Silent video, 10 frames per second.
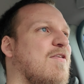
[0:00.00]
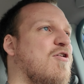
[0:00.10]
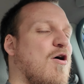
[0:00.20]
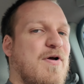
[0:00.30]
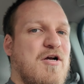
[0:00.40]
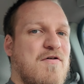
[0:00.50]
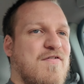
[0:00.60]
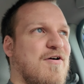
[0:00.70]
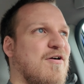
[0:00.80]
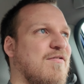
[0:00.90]
going
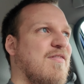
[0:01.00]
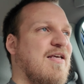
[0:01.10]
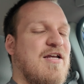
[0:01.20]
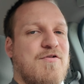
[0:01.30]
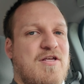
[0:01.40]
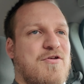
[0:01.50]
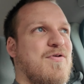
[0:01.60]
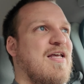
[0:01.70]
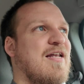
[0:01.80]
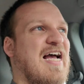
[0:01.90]
over the gear that you
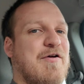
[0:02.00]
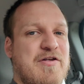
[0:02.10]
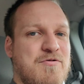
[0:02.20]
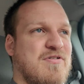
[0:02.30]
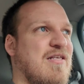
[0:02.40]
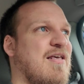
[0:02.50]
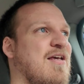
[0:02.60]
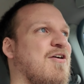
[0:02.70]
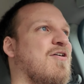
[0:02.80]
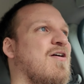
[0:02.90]
need, how to use the
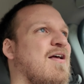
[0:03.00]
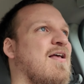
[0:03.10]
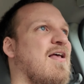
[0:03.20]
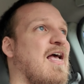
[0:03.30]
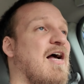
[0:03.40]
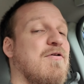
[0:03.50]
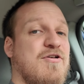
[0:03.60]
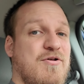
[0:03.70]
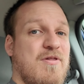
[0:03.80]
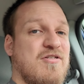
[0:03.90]
gear, how to
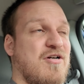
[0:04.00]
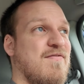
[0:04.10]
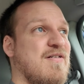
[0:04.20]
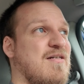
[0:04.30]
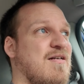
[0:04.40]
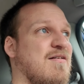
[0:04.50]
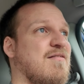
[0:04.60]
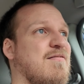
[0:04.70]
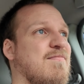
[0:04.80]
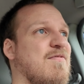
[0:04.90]
do the
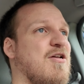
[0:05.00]
services,